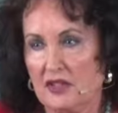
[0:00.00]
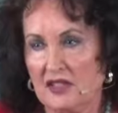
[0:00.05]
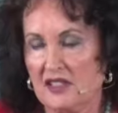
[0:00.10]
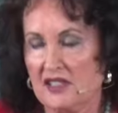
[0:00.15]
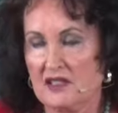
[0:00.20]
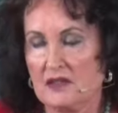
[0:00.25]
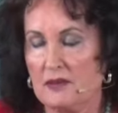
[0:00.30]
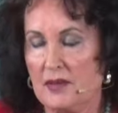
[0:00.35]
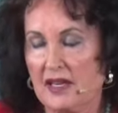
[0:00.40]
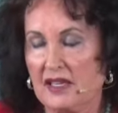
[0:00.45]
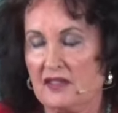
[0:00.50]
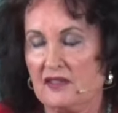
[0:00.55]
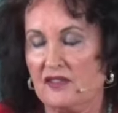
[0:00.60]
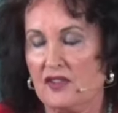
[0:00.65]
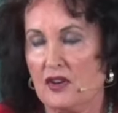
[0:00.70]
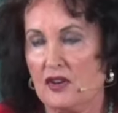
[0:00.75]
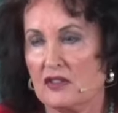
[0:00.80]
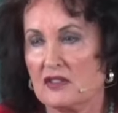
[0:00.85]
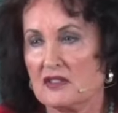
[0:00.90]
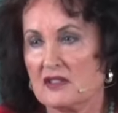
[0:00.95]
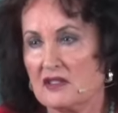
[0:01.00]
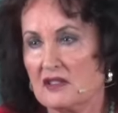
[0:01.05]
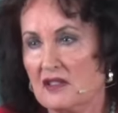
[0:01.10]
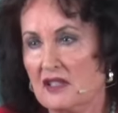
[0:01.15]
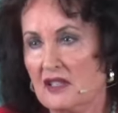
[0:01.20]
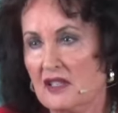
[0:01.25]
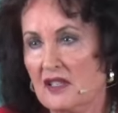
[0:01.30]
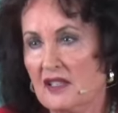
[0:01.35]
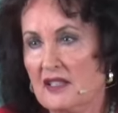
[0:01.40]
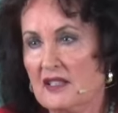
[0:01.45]
It doesn't make it false.
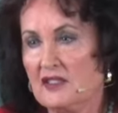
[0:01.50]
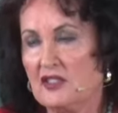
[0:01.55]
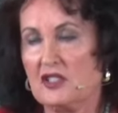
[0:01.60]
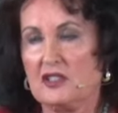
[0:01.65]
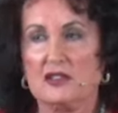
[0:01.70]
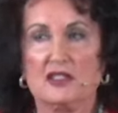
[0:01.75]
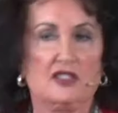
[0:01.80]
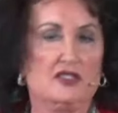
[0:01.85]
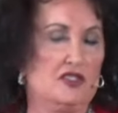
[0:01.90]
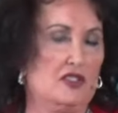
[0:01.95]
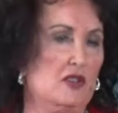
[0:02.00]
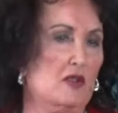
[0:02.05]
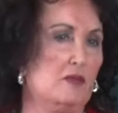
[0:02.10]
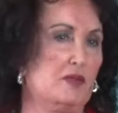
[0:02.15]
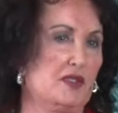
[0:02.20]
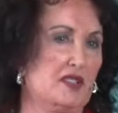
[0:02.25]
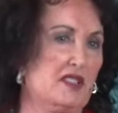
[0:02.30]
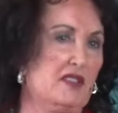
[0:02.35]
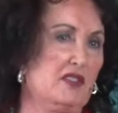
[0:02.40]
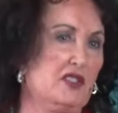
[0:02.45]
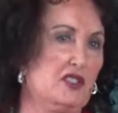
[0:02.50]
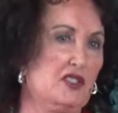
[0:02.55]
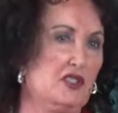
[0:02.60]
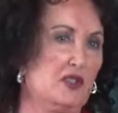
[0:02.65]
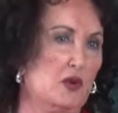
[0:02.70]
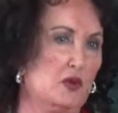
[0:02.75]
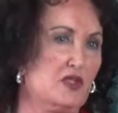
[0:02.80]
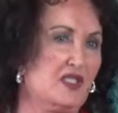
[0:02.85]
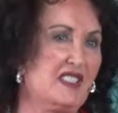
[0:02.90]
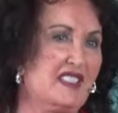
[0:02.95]
Just because you don't believe it. You
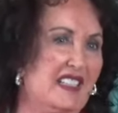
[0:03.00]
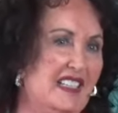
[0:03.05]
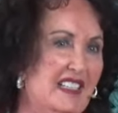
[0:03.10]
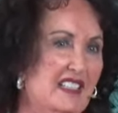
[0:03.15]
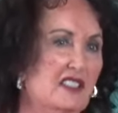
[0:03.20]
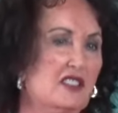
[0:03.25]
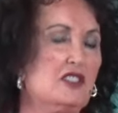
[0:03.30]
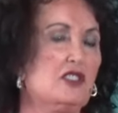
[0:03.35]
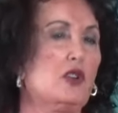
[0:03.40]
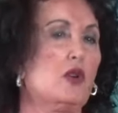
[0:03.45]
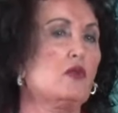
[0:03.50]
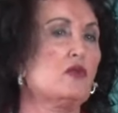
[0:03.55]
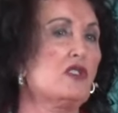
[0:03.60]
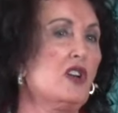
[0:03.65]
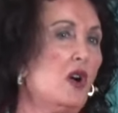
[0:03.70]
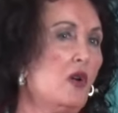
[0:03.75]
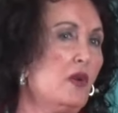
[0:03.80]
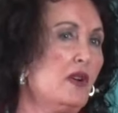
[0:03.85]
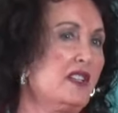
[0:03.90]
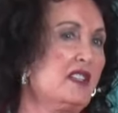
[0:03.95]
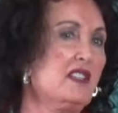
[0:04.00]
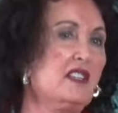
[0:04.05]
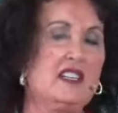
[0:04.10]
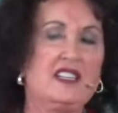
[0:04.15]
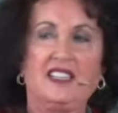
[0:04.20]
don't see it. You don't know it.